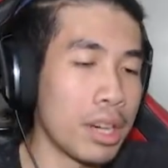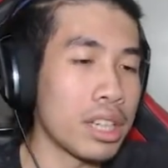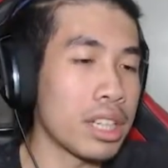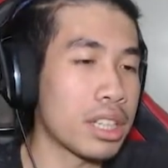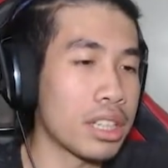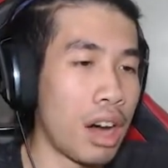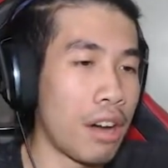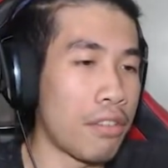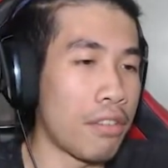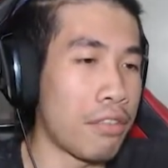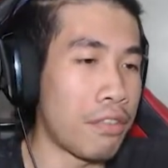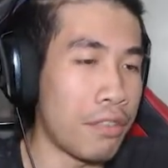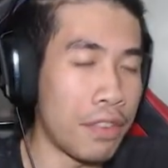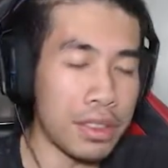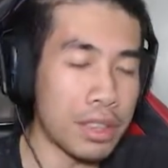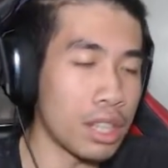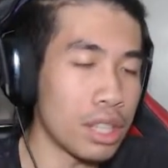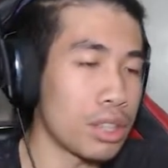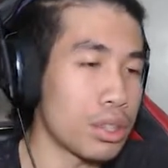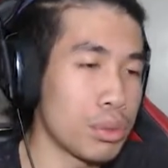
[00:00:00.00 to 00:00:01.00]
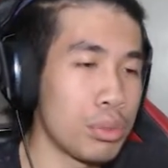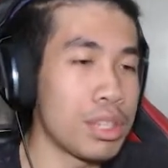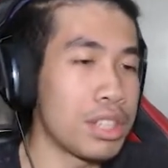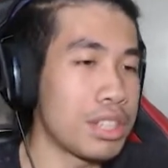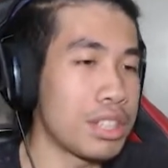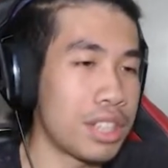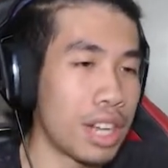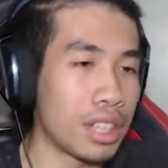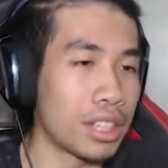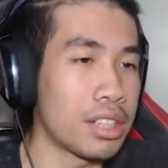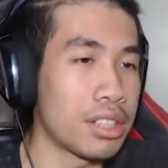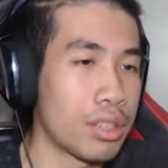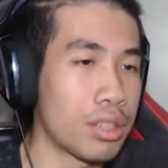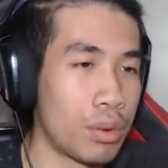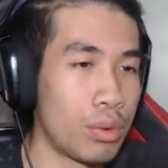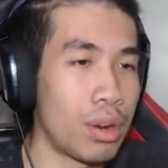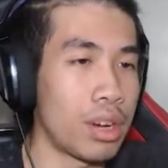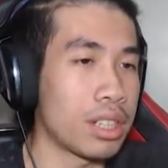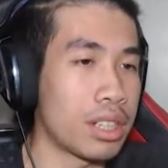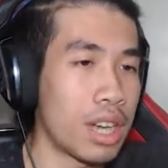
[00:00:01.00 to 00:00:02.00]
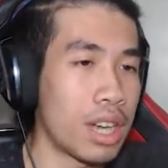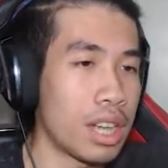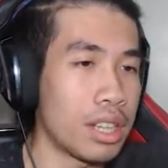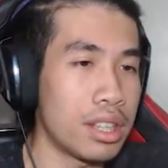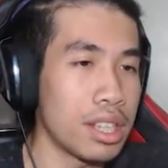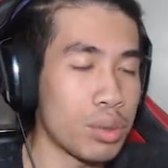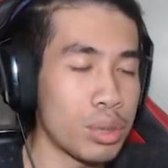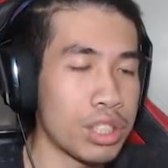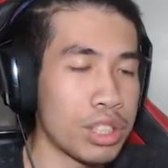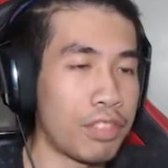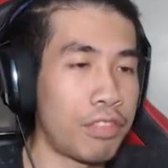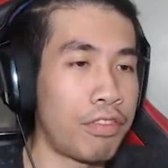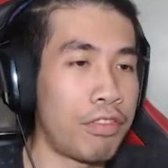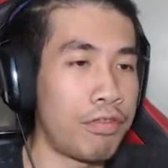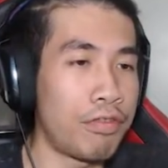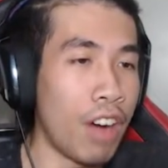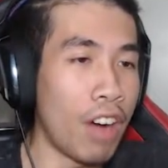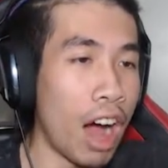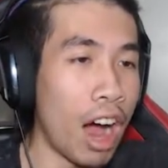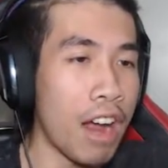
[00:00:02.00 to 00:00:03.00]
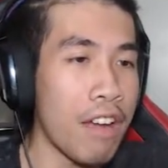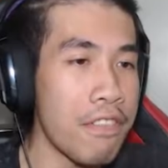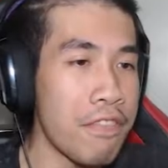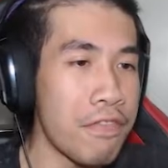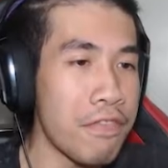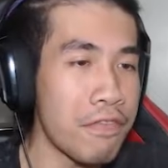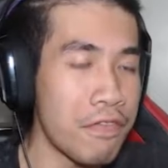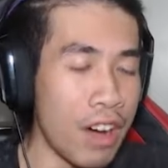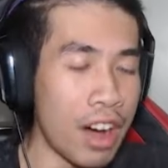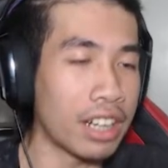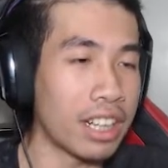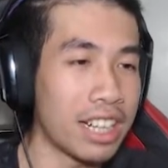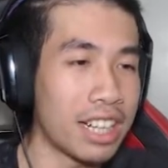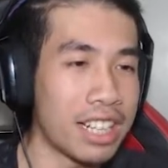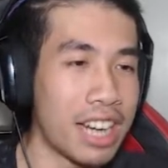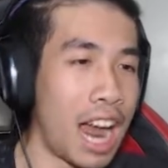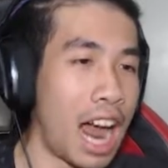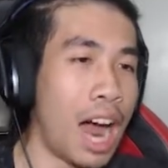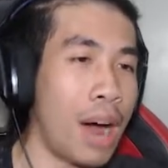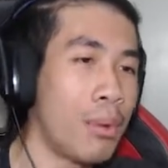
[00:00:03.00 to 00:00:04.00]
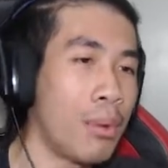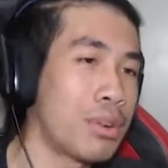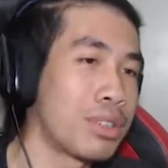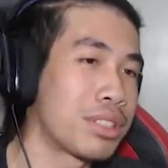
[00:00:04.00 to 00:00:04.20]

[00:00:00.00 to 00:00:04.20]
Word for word: got 53 seconds already, and this was five fucking hours